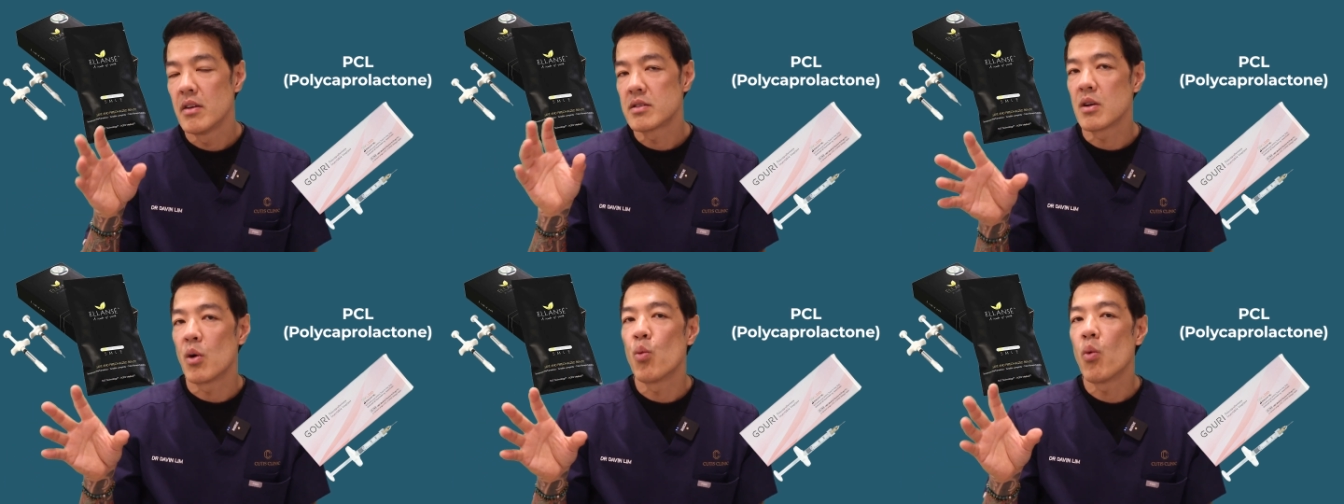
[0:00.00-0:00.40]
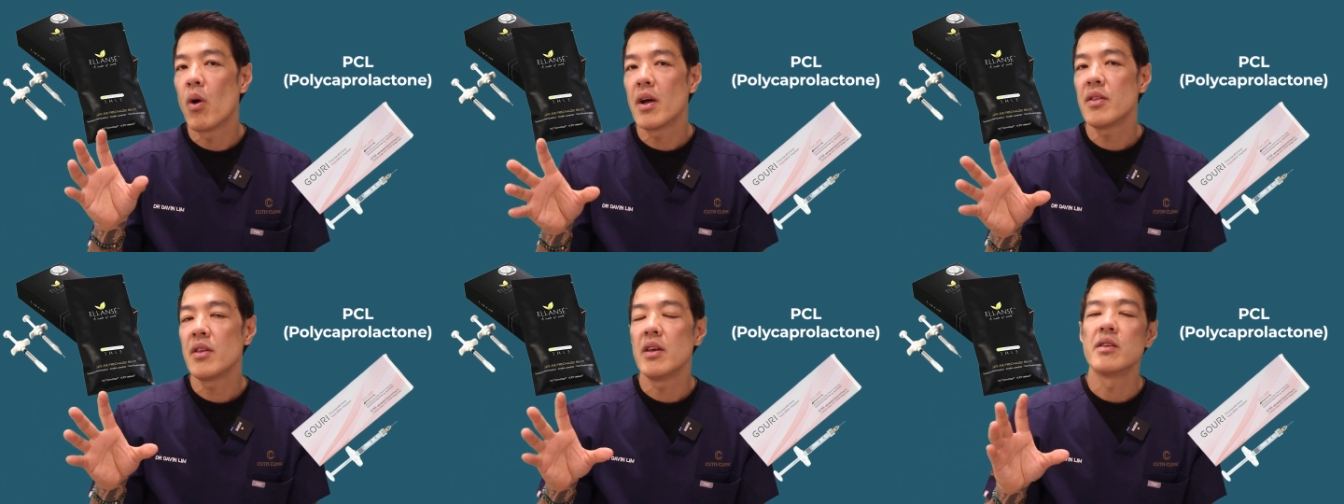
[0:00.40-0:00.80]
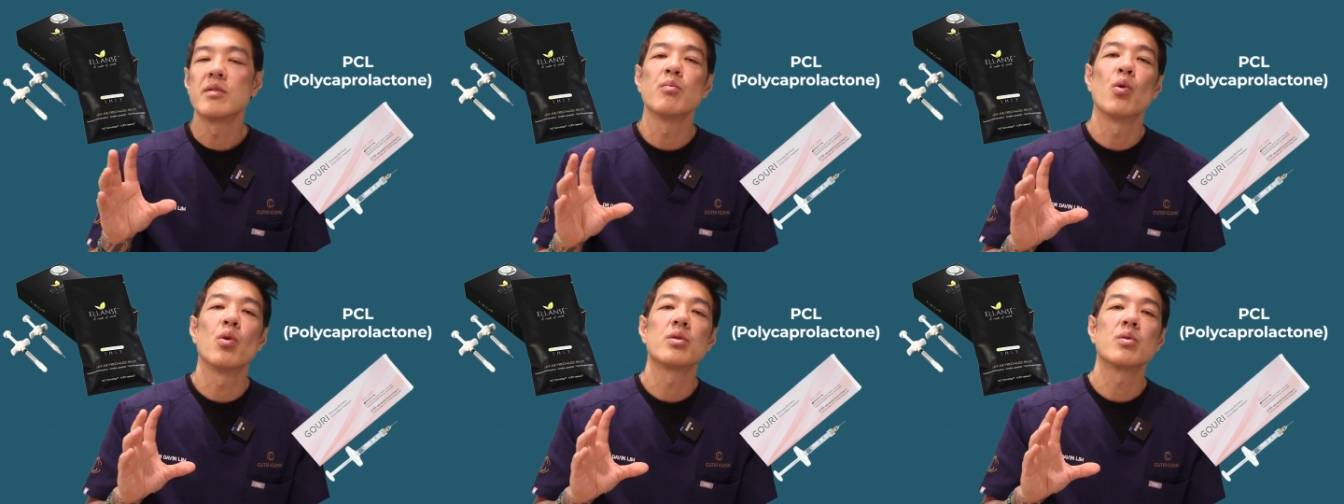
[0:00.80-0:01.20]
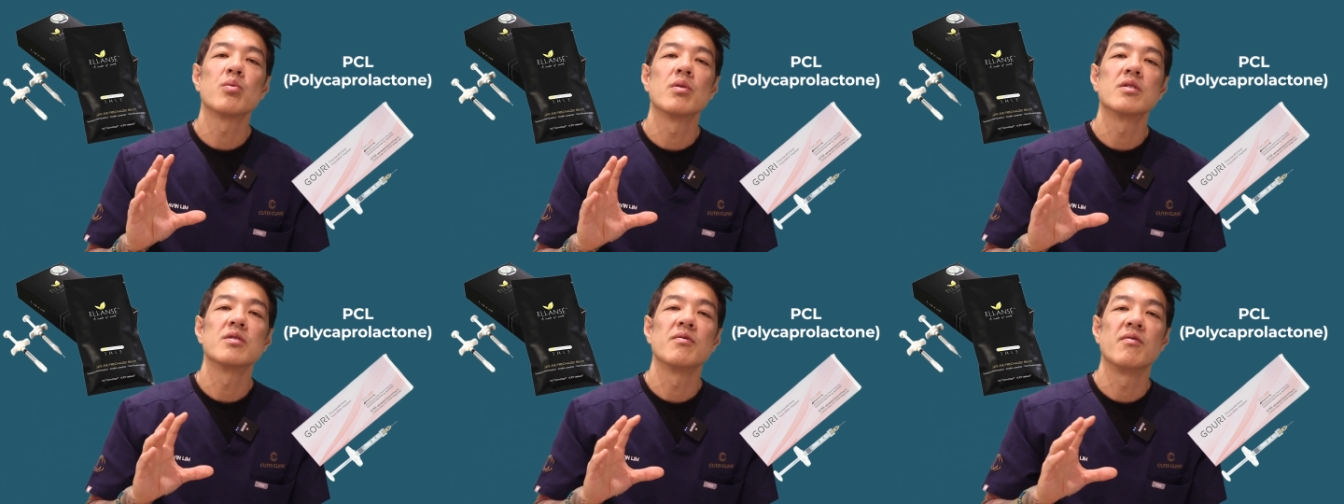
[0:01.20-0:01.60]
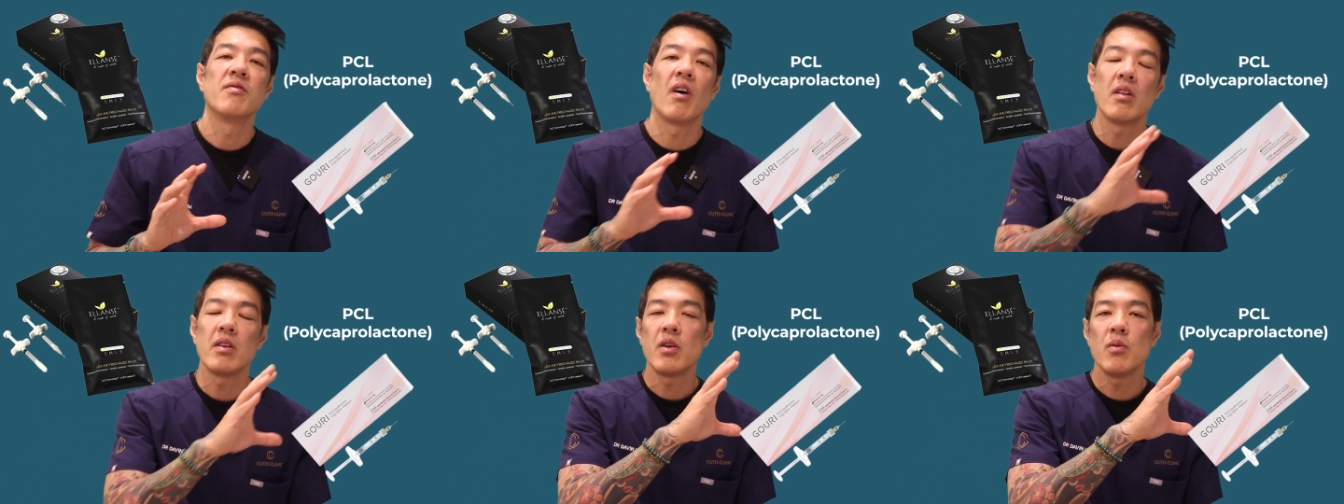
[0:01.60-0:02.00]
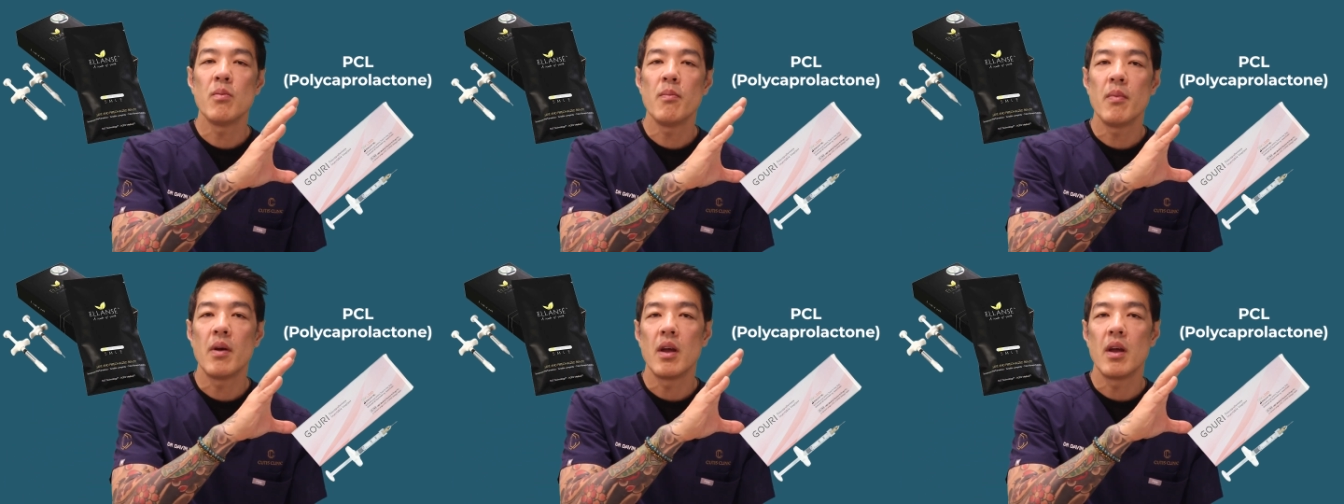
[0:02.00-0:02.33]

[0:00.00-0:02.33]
So one is more towards volume